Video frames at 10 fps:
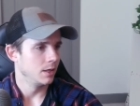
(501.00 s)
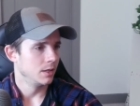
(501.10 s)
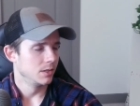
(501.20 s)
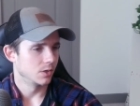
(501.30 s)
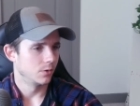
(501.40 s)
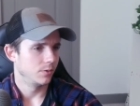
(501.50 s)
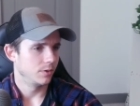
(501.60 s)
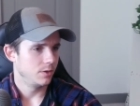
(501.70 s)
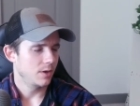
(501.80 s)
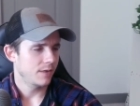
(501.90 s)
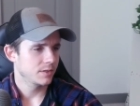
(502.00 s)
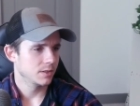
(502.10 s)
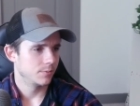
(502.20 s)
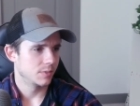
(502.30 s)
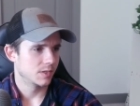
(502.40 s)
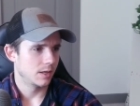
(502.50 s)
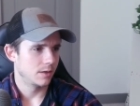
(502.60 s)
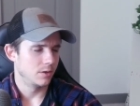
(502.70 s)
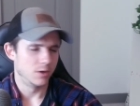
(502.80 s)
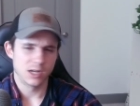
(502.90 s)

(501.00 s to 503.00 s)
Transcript: So you have to set your